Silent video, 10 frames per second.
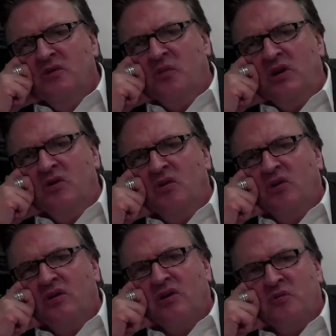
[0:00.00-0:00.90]
When you
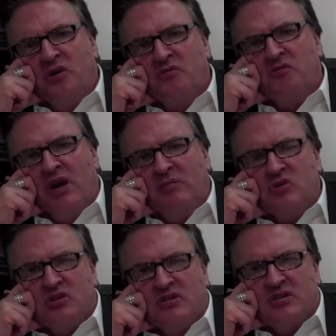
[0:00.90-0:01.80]
look at what REM
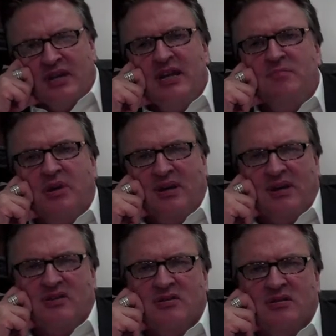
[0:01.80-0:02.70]
sleep
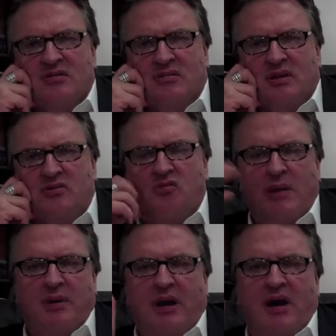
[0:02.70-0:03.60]
is
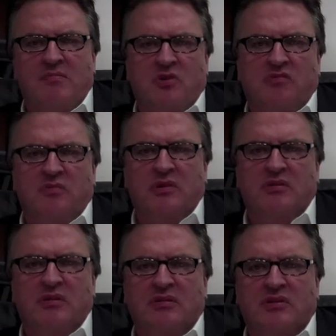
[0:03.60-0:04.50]
rapid eye movement.
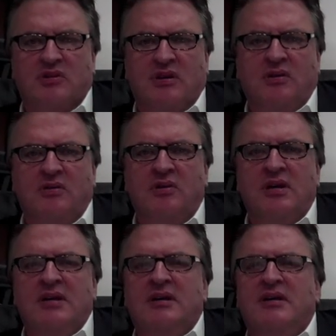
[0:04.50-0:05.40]
So
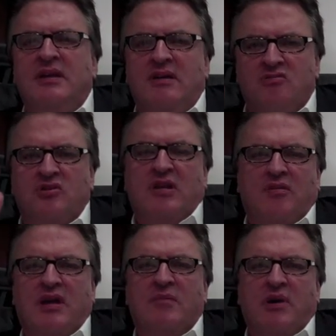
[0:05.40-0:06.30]
the interesting
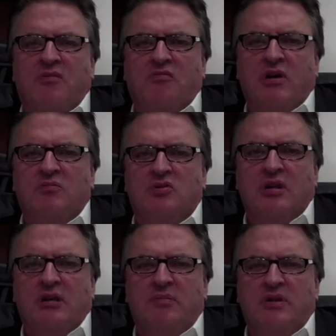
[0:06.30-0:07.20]
thing about REM
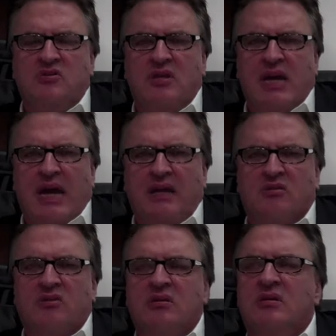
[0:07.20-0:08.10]
sleep is that
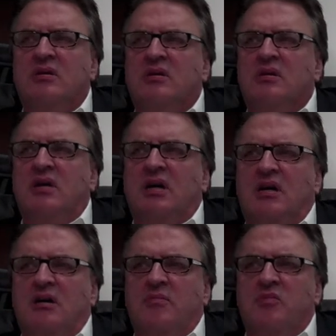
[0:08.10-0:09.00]

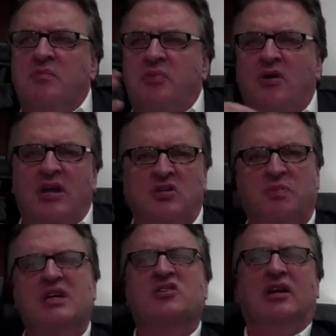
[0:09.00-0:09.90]
the body is
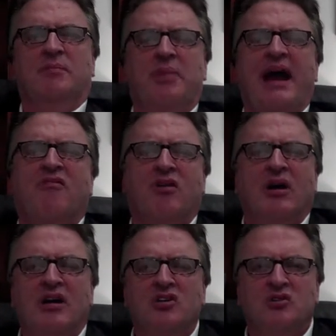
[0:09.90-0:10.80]
basically
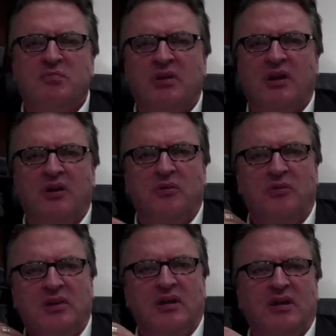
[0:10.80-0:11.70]
paralyzed below
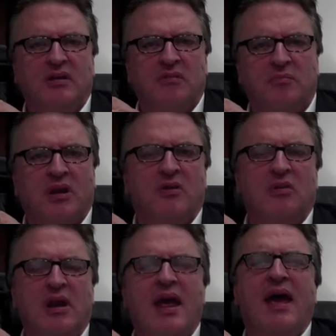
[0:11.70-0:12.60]

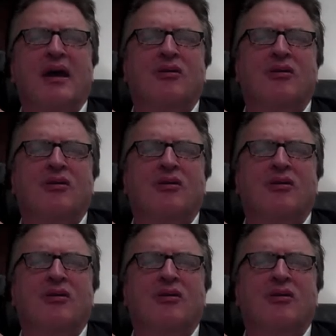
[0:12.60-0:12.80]
the neck,